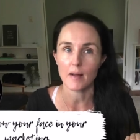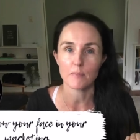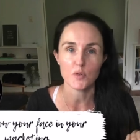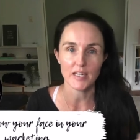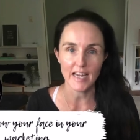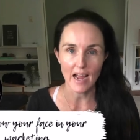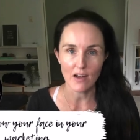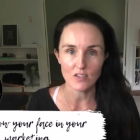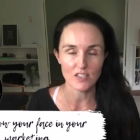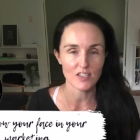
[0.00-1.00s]
pretty
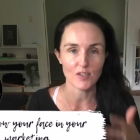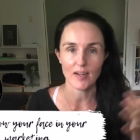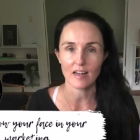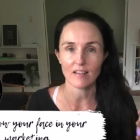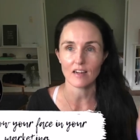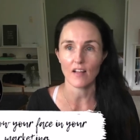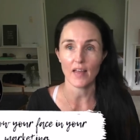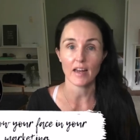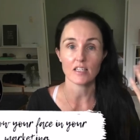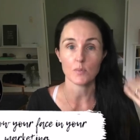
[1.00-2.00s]
houses or anything like
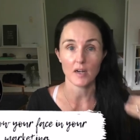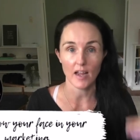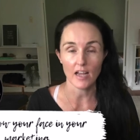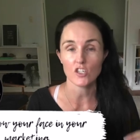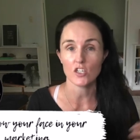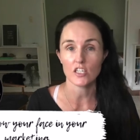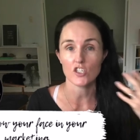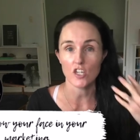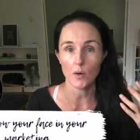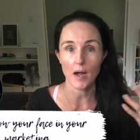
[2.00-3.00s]
that. It's when I actually
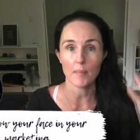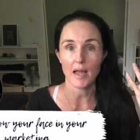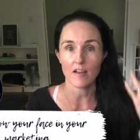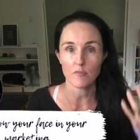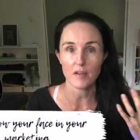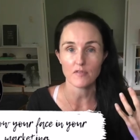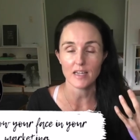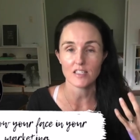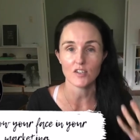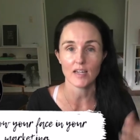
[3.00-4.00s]
show up, have my
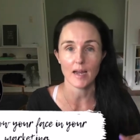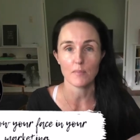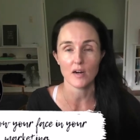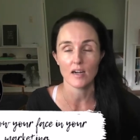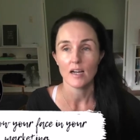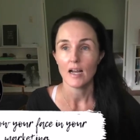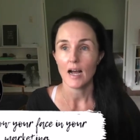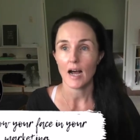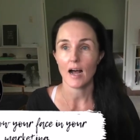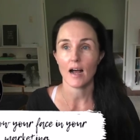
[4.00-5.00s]
face on camera
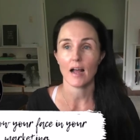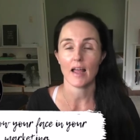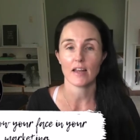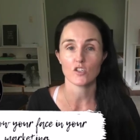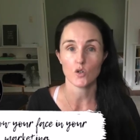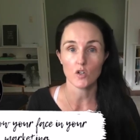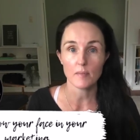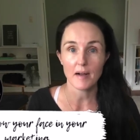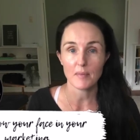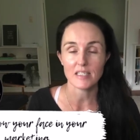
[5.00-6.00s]
and talk
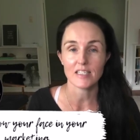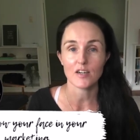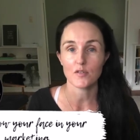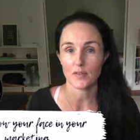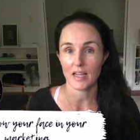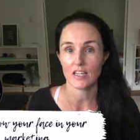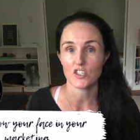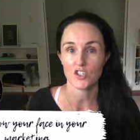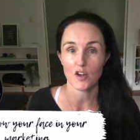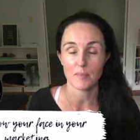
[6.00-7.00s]
about myself and
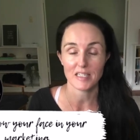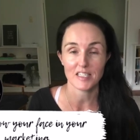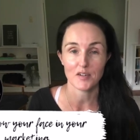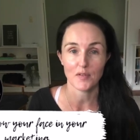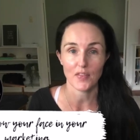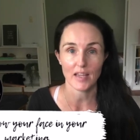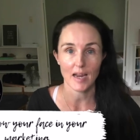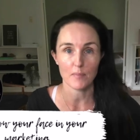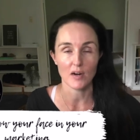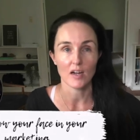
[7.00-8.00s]
show myself on the
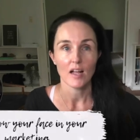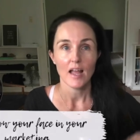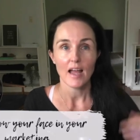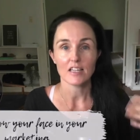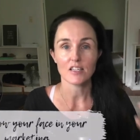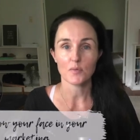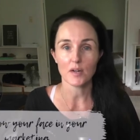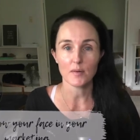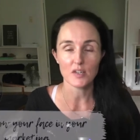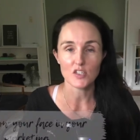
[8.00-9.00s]
camera. And so what I
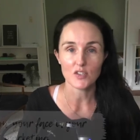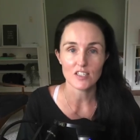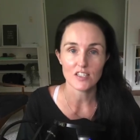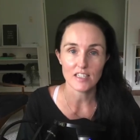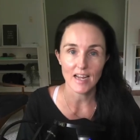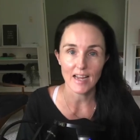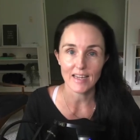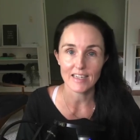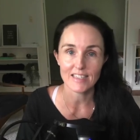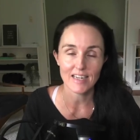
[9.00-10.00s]
want to talk to you today
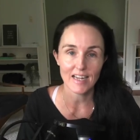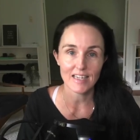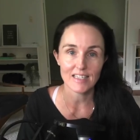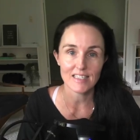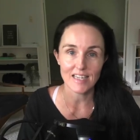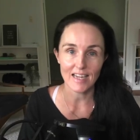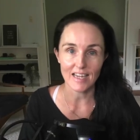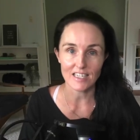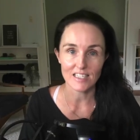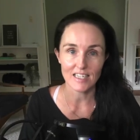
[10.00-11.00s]
in today's Take
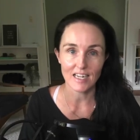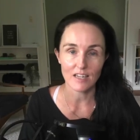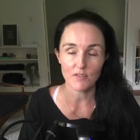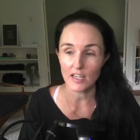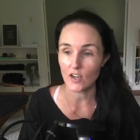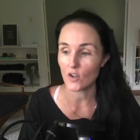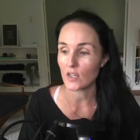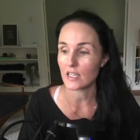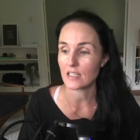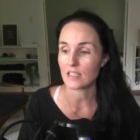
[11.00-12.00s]
Action Daily video
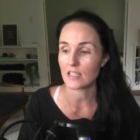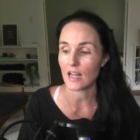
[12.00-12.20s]
is